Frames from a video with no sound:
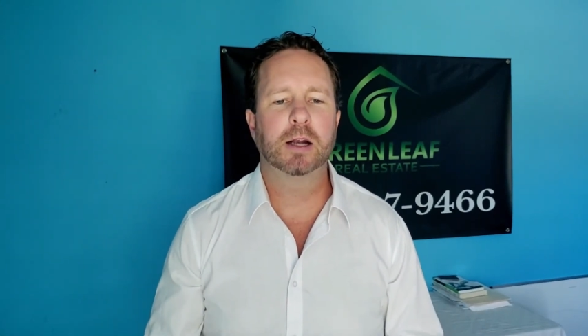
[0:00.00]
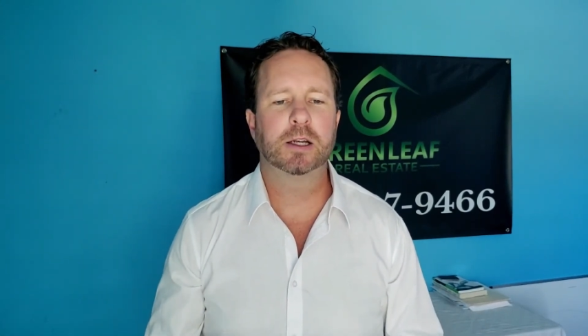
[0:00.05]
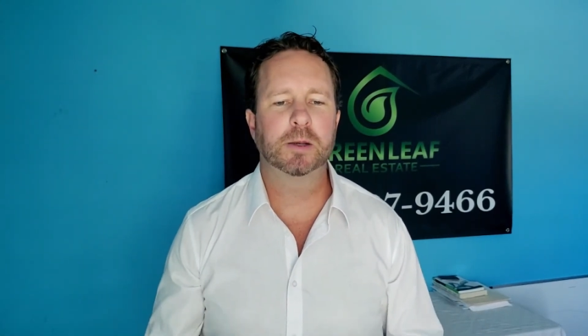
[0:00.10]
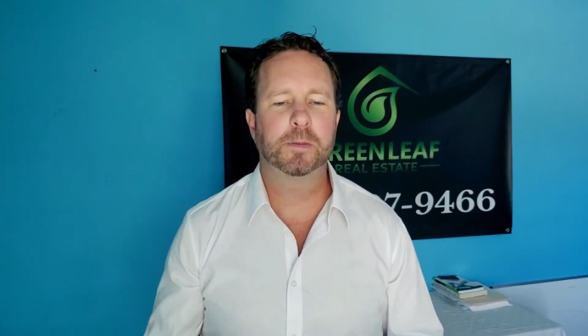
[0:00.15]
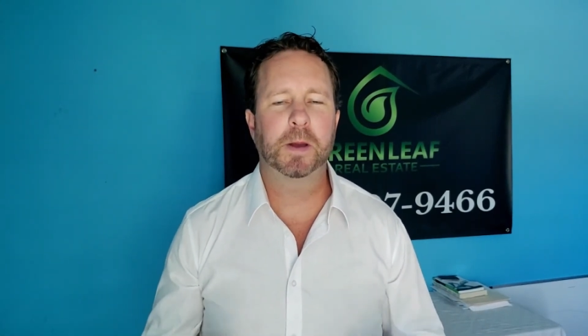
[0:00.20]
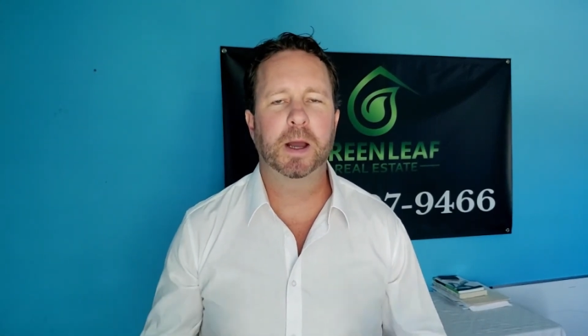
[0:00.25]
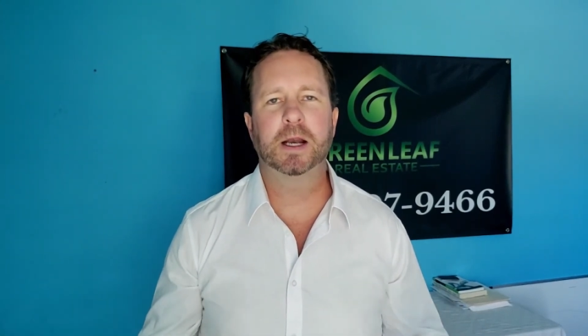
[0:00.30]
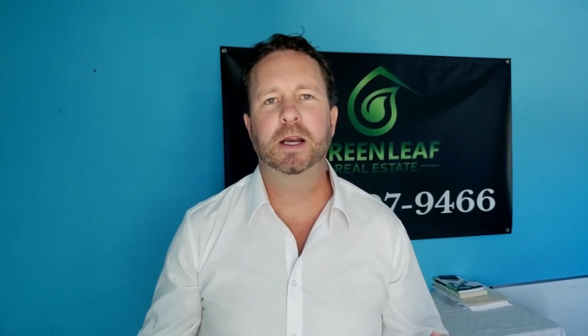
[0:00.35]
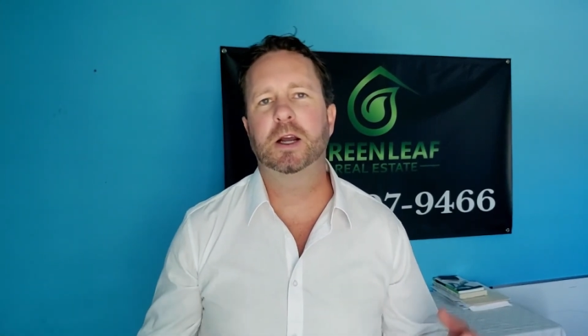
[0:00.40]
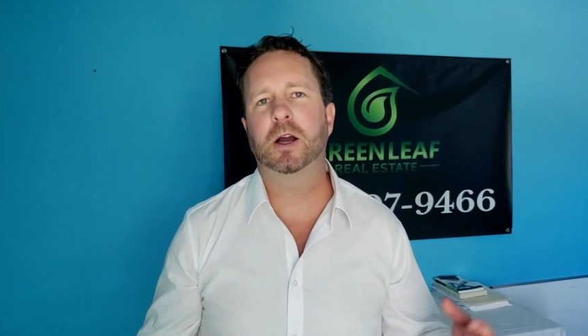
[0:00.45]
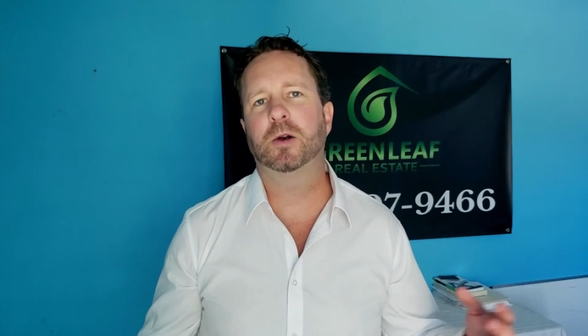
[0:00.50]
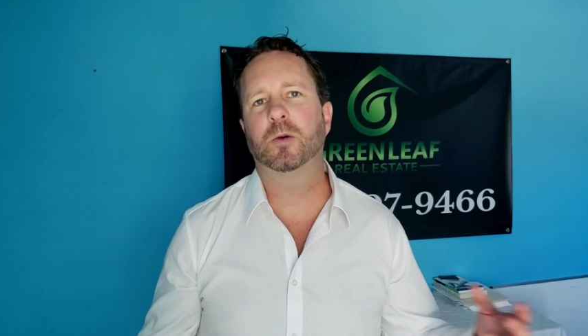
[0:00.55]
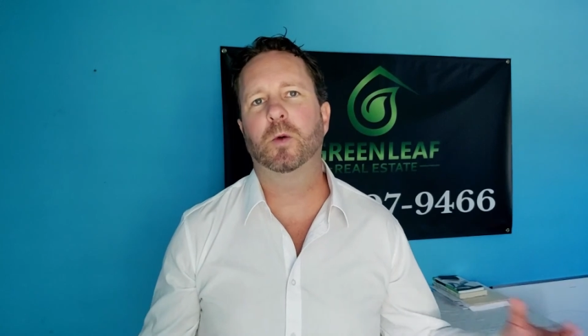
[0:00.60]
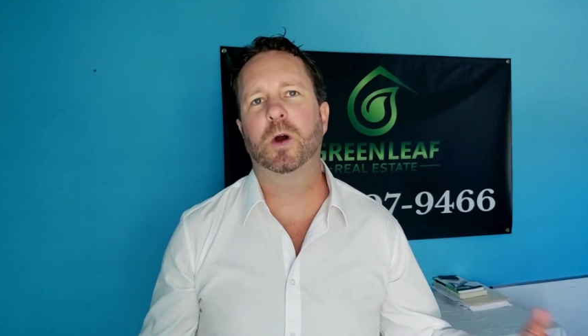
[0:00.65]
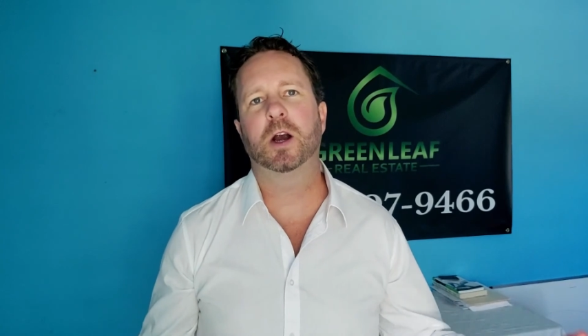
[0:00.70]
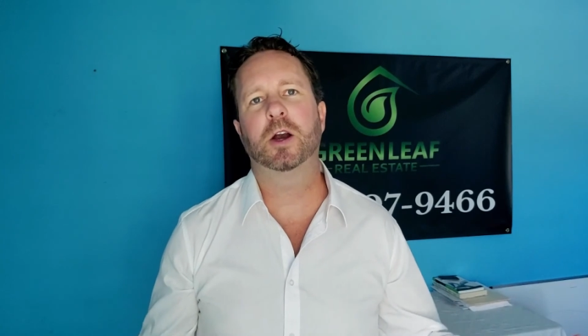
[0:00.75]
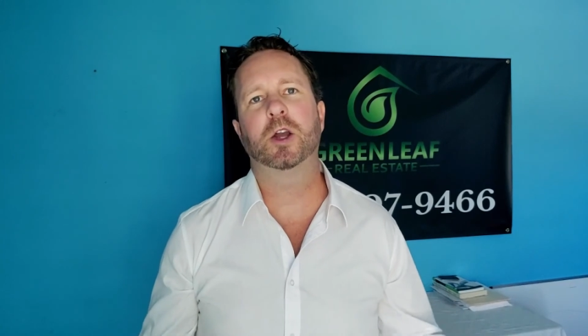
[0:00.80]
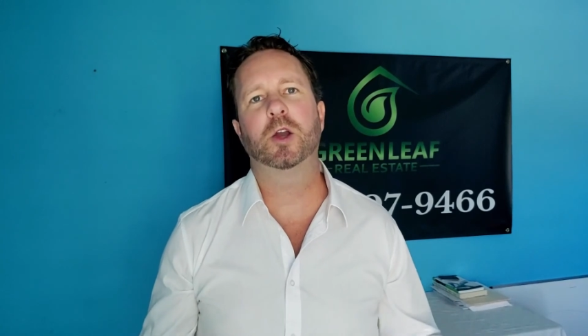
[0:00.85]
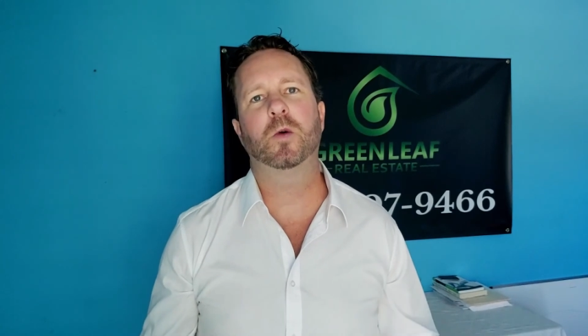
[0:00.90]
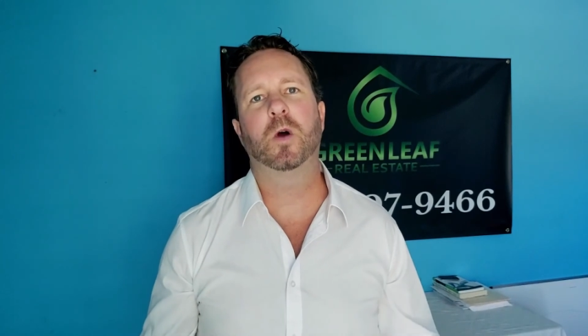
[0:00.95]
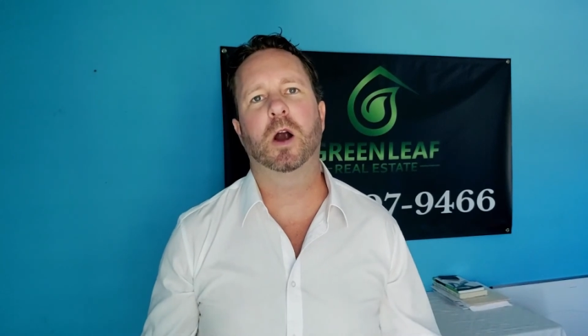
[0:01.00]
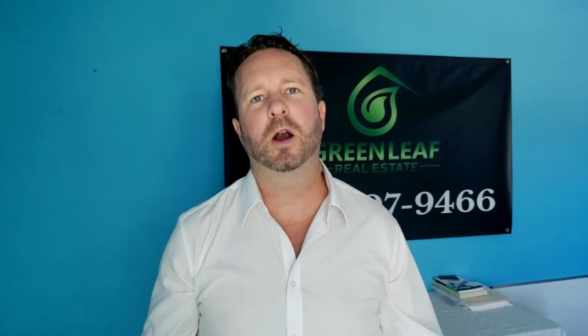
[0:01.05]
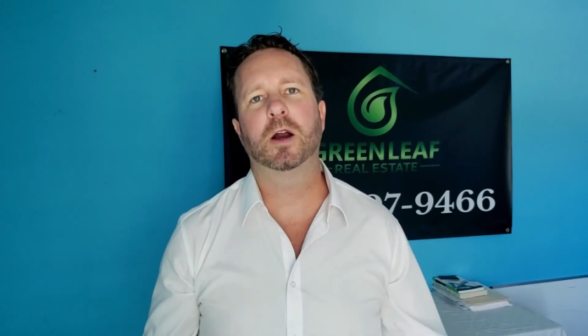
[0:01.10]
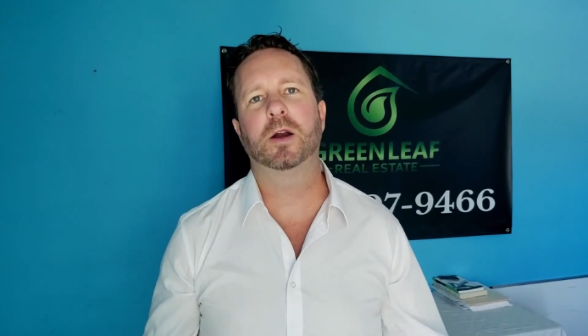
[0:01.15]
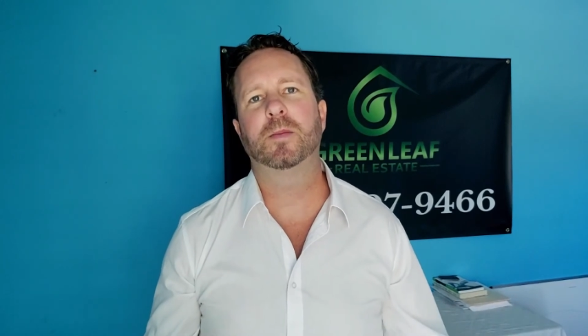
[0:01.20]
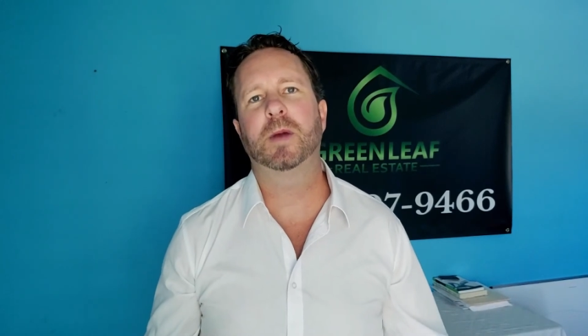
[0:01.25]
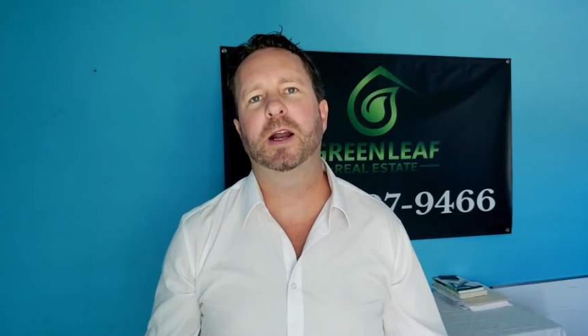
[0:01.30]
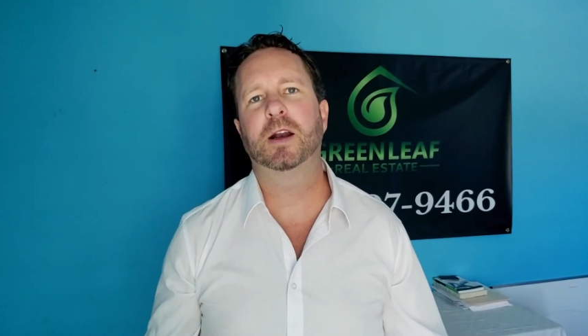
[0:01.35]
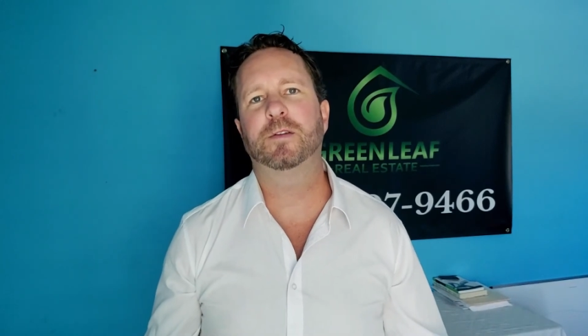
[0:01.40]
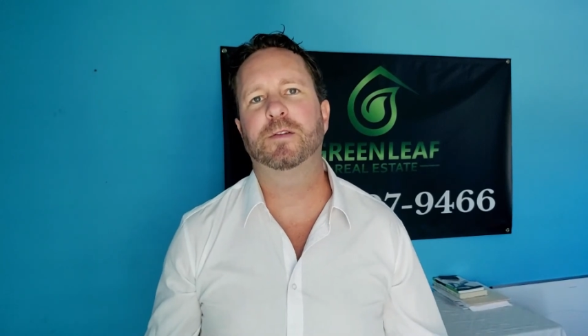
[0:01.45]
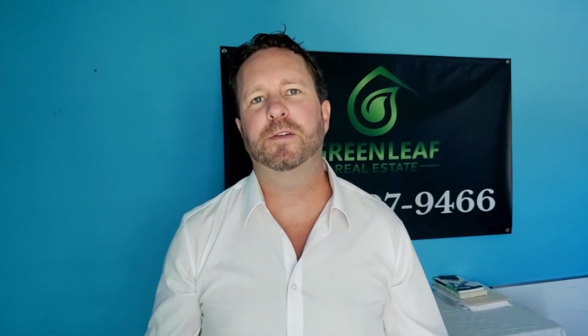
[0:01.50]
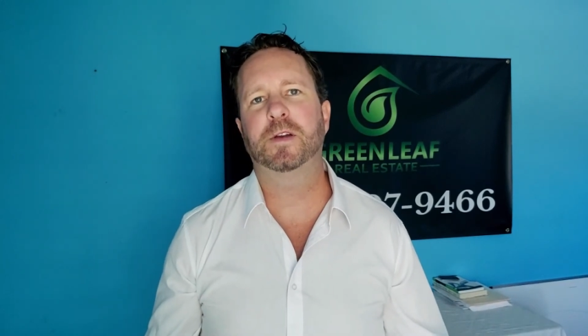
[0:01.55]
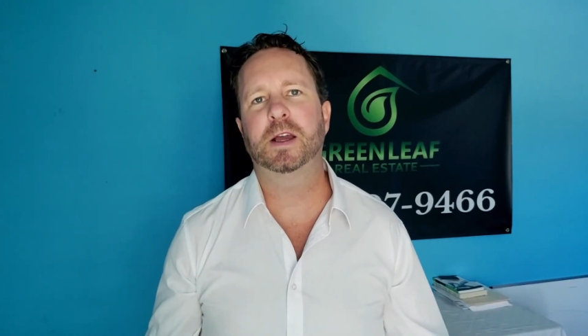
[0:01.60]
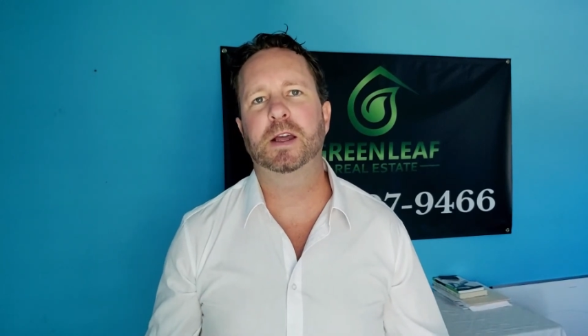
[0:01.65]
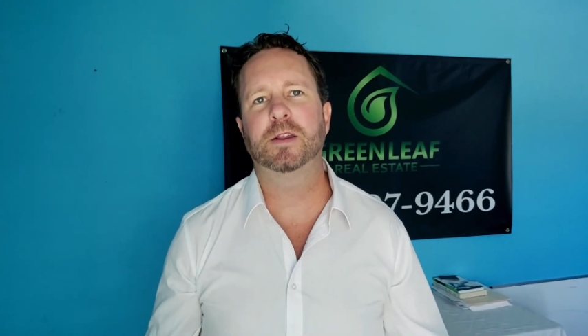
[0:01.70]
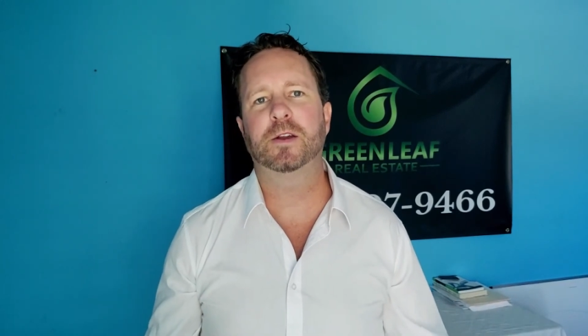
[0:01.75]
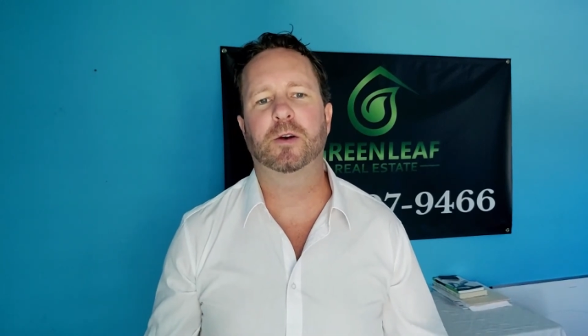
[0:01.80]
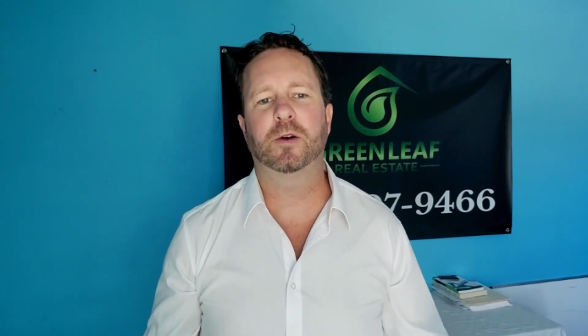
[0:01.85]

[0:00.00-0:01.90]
Depending on where you are in Menifee,